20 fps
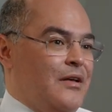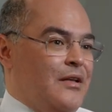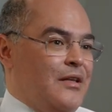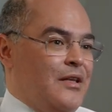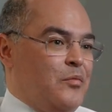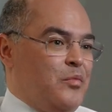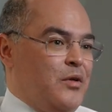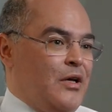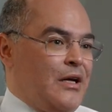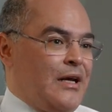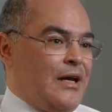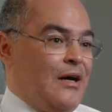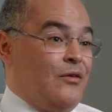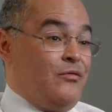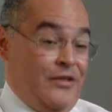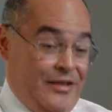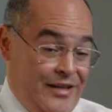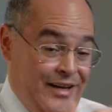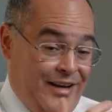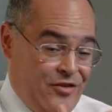the blood
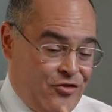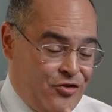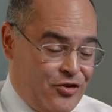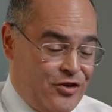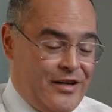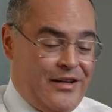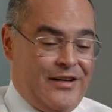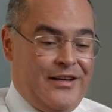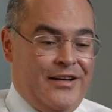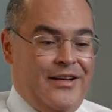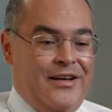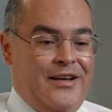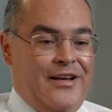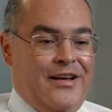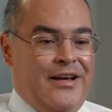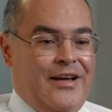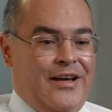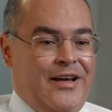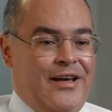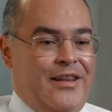count yesterday
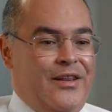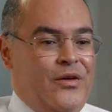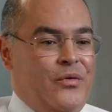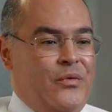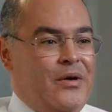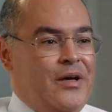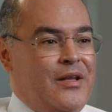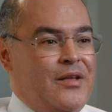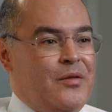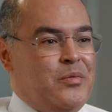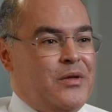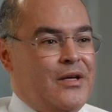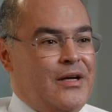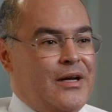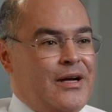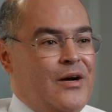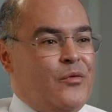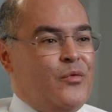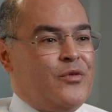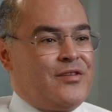and the and the
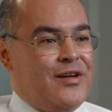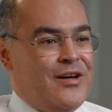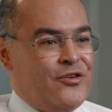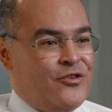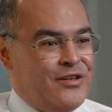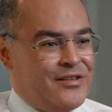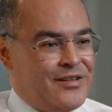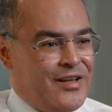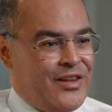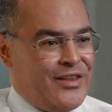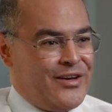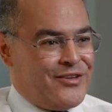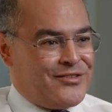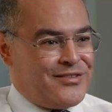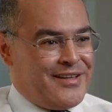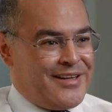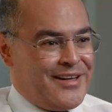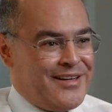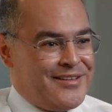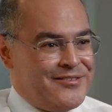platelet count was
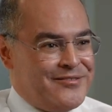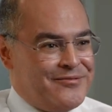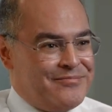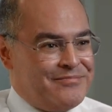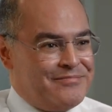110,000 again